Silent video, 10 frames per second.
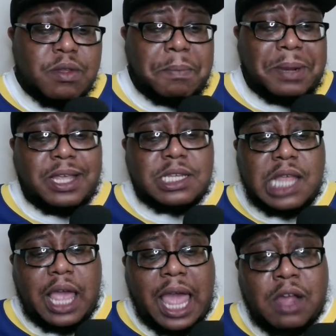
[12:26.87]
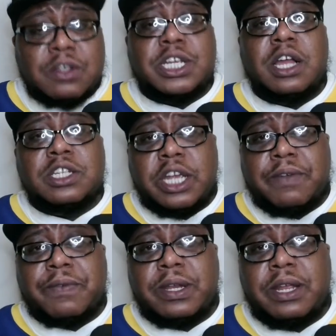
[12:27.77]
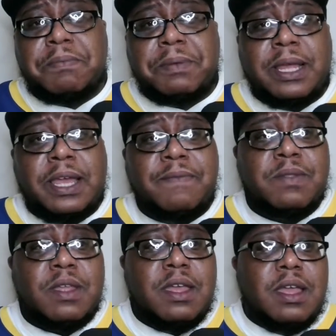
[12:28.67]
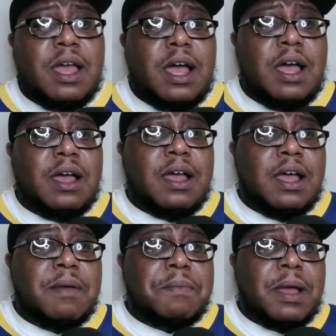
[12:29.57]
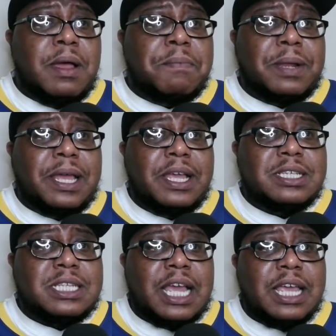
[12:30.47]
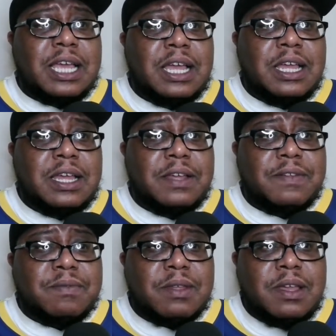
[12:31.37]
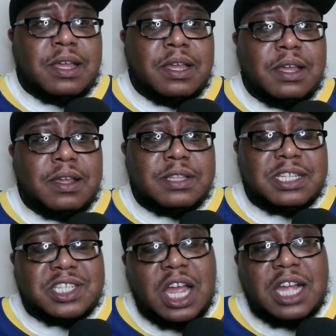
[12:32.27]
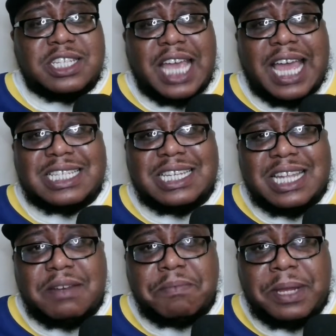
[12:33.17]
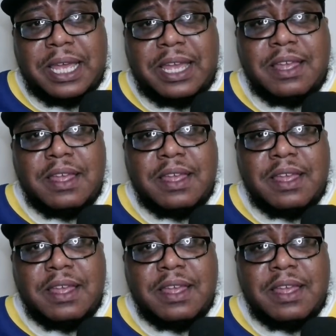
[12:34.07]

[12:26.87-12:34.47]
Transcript: players like Alshon Jeffrey didn't play. Players like Deshaun Jackson didn't play.